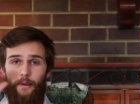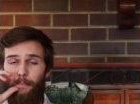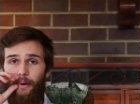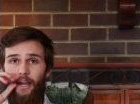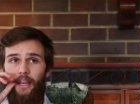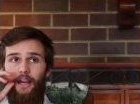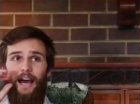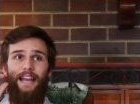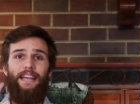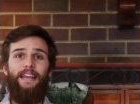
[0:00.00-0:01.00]
but
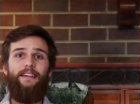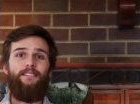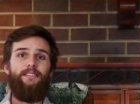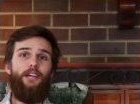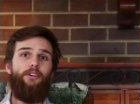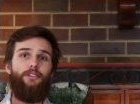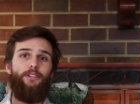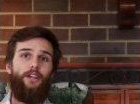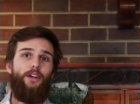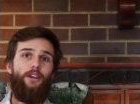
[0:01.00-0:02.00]
I needed secret
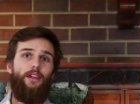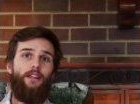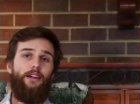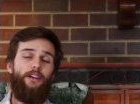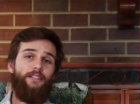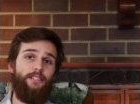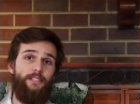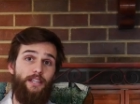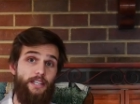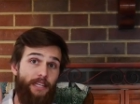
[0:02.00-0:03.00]
security clearance
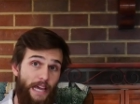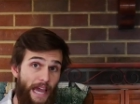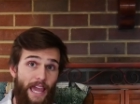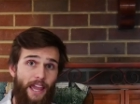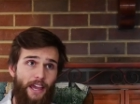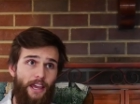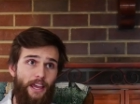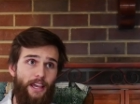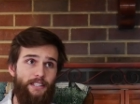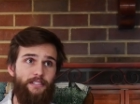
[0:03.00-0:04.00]
today
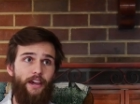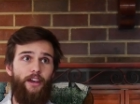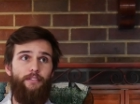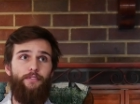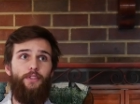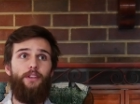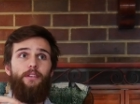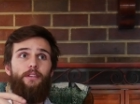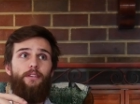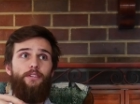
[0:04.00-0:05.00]
instead of the
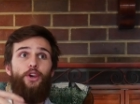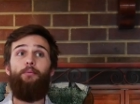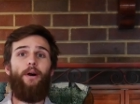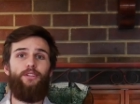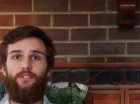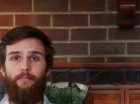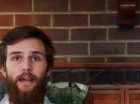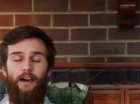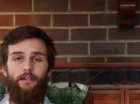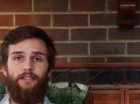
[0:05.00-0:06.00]
two months from
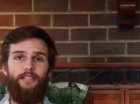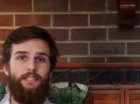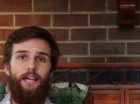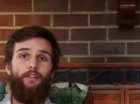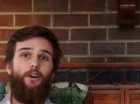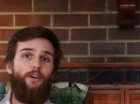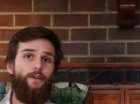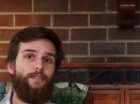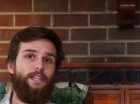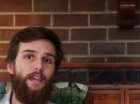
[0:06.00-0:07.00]
now because that's how long it
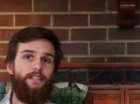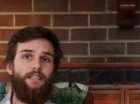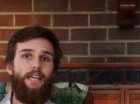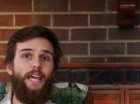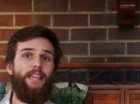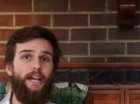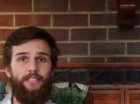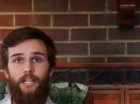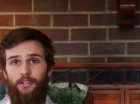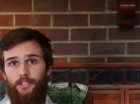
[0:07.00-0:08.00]
would take to get that
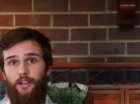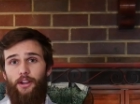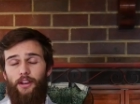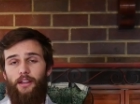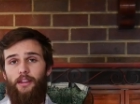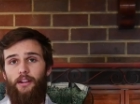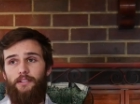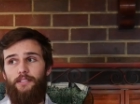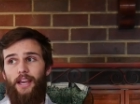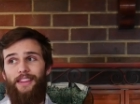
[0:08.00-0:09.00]
secret security
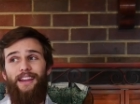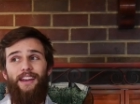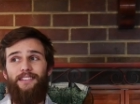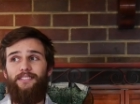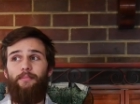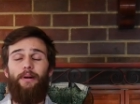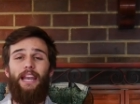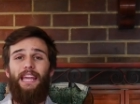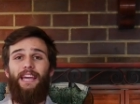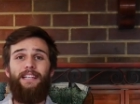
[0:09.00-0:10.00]
clearance. They needed
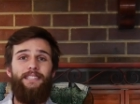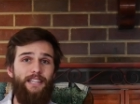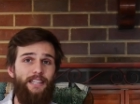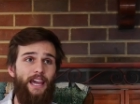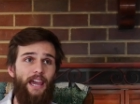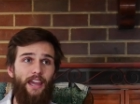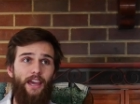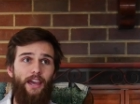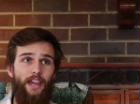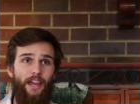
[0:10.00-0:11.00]
somebody today.
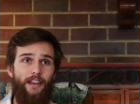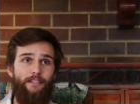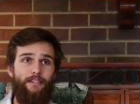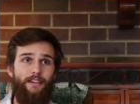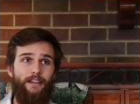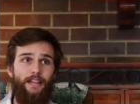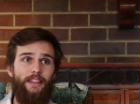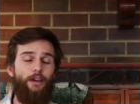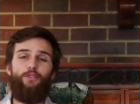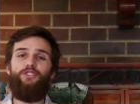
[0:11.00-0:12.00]
And
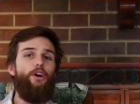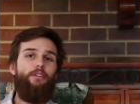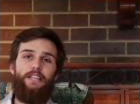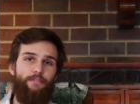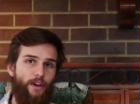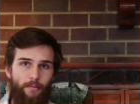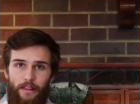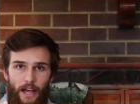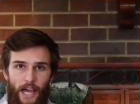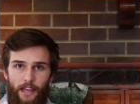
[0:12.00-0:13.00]
there was no reason for him to
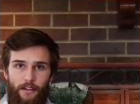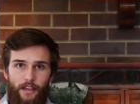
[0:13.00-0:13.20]
lie.